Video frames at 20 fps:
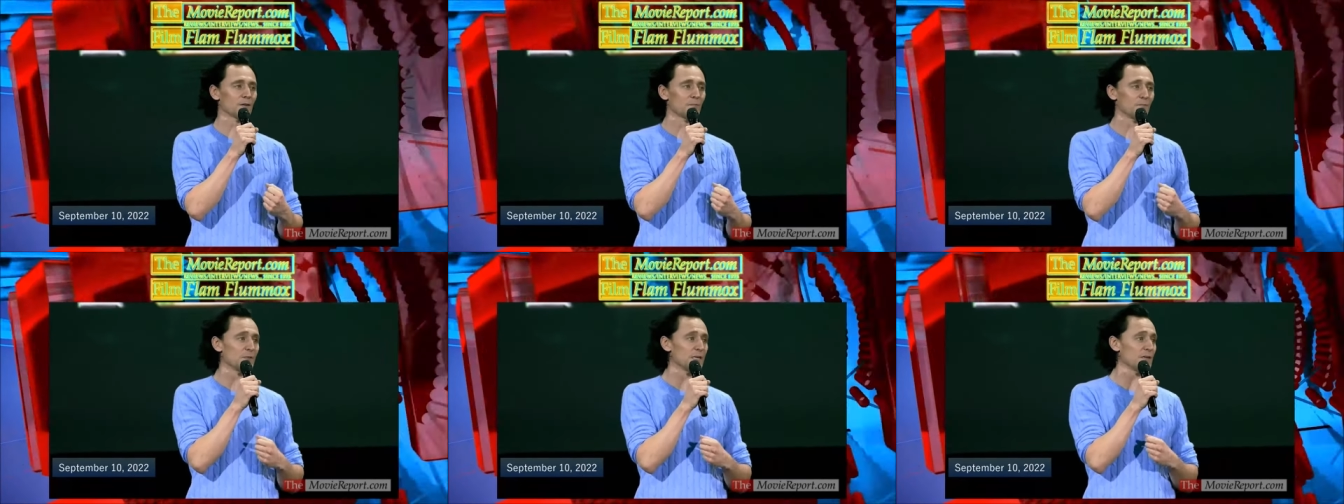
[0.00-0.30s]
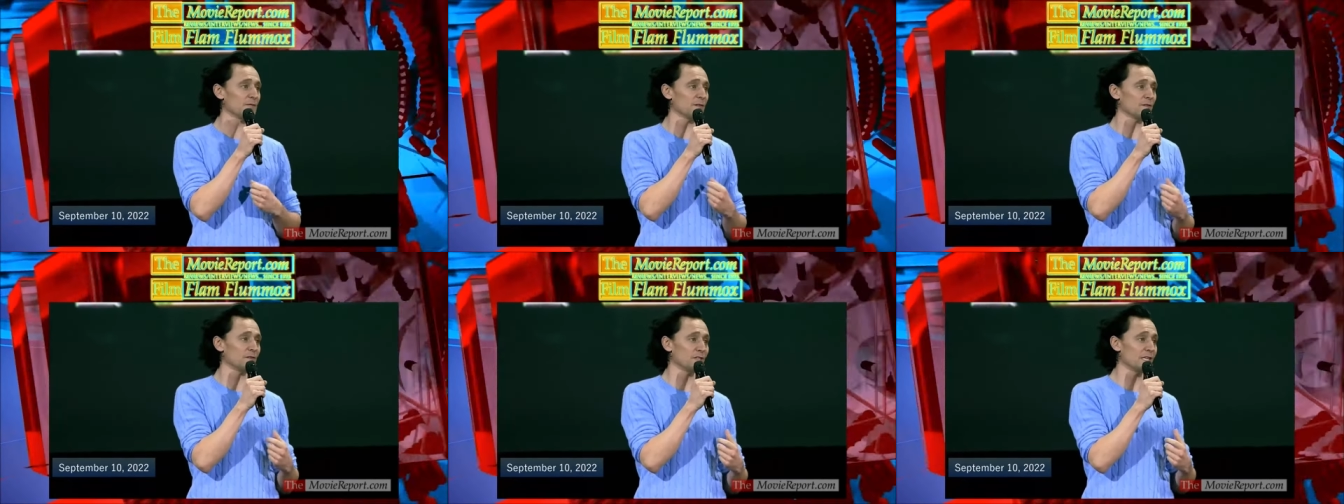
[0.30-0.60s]

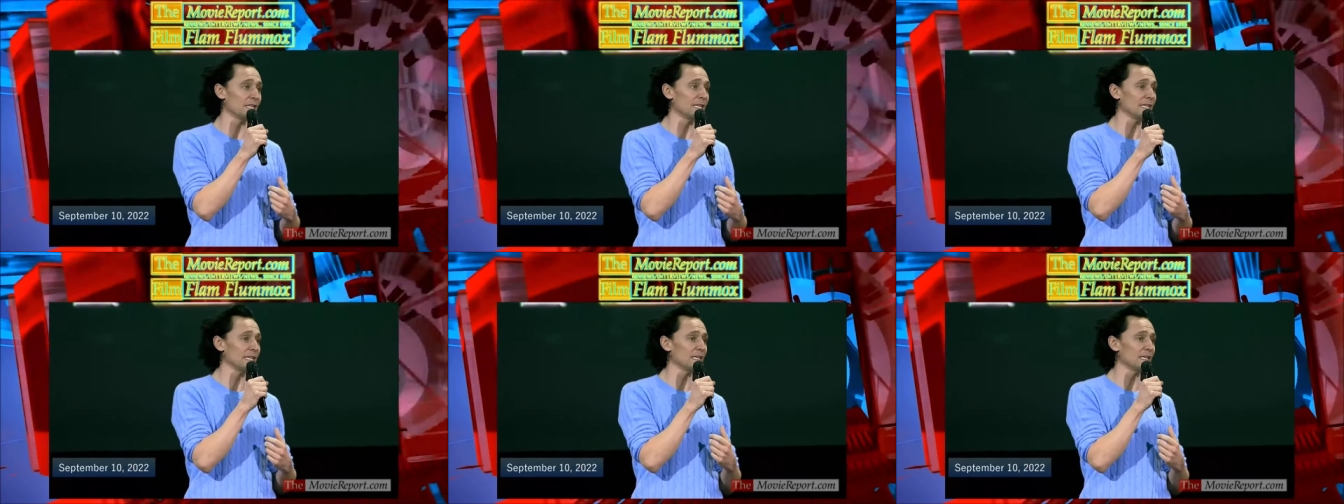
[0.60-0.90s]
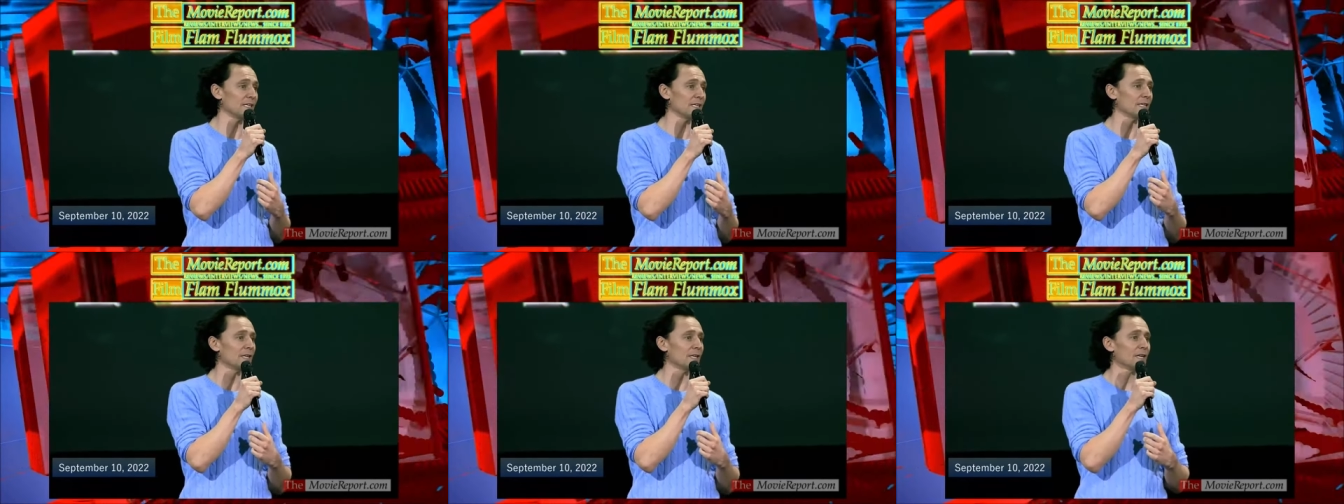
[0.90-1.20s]
B15
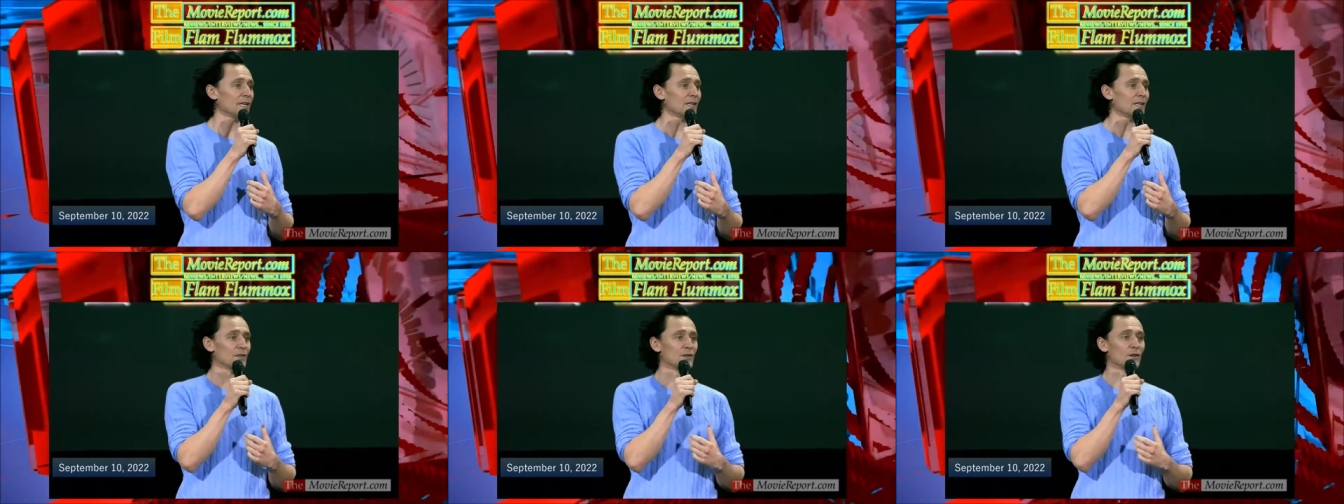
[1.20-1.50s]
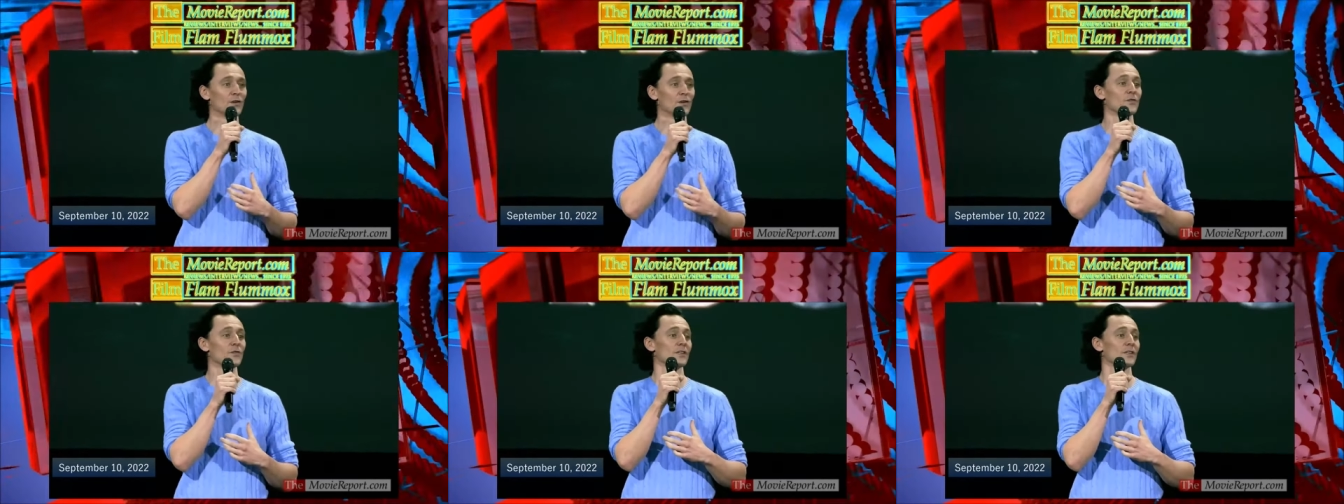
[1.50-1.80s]

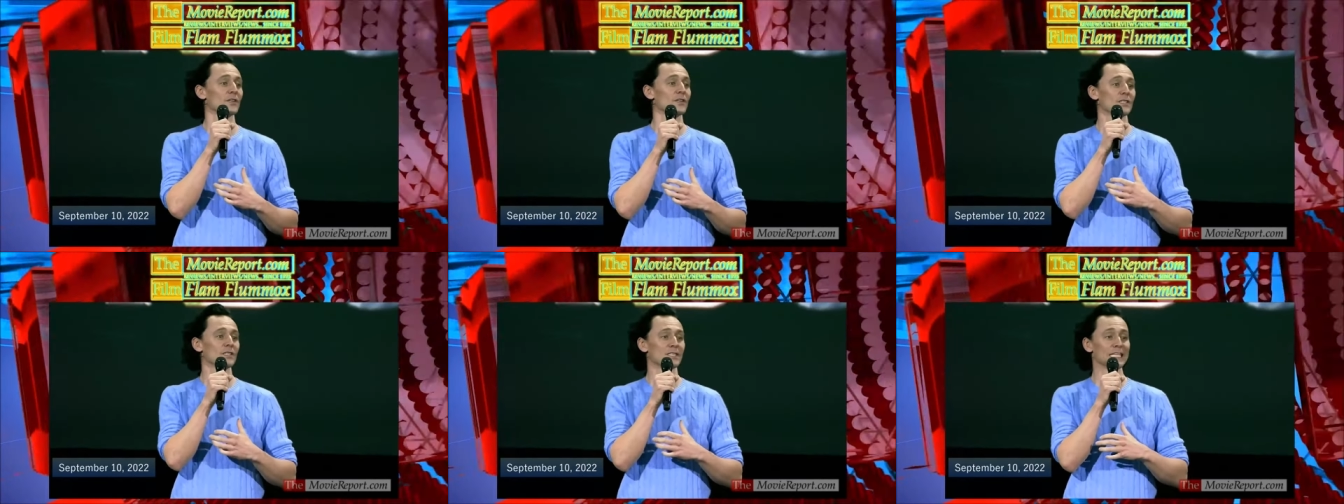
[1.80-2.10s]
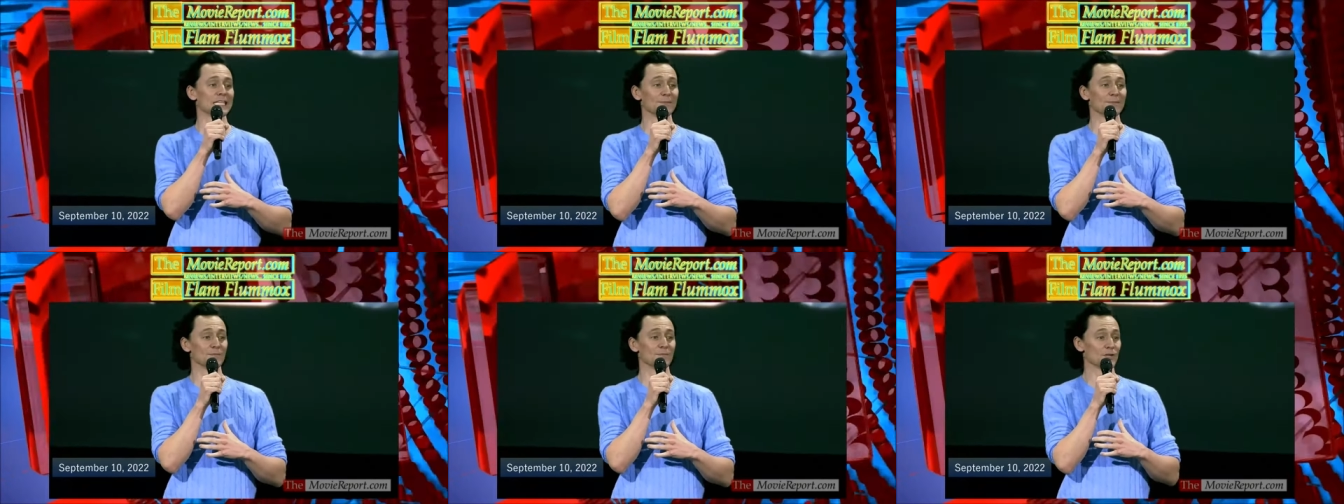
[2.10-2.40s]
don't
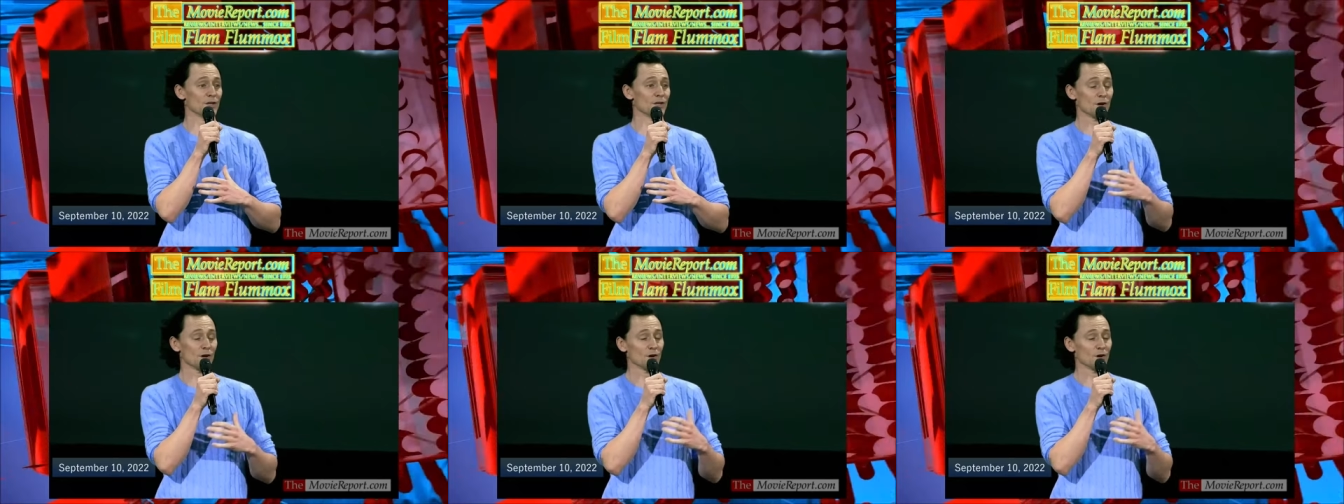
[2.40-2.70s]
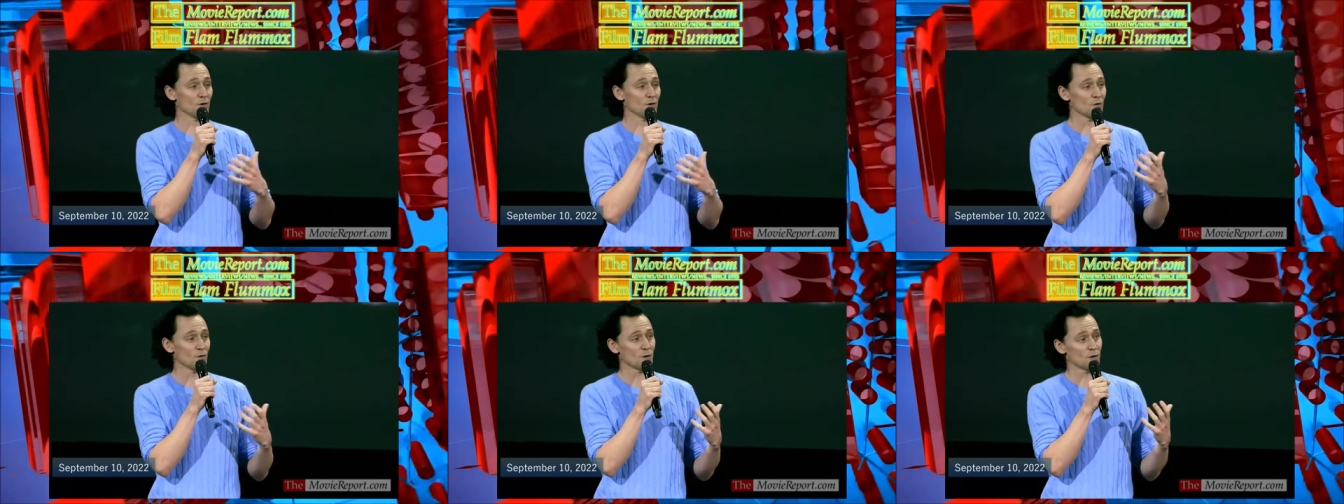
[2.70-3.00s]
seem to know